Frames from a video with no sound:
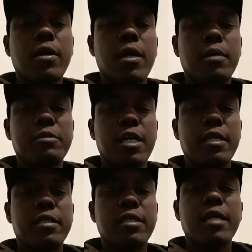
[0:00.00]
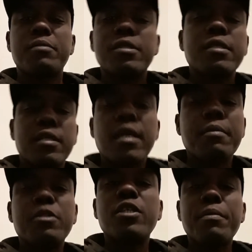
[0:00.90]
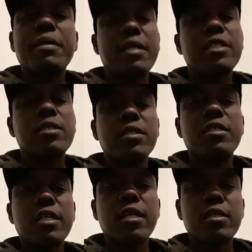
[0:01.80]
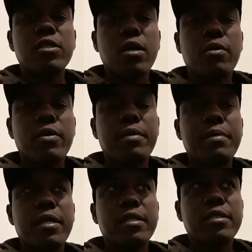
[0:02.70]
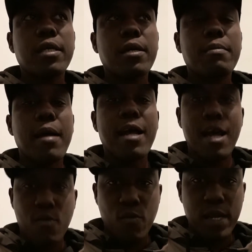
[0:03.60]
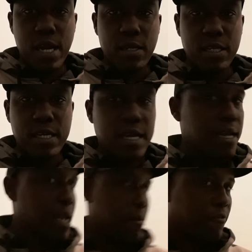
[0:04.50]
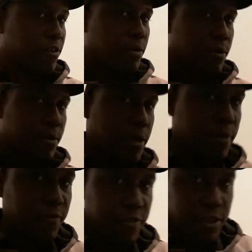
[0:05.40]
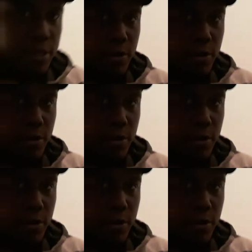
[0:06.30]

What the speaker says: the challenge, and I just think I'm gonna jump into the challenge already because I went out today. I felt fairly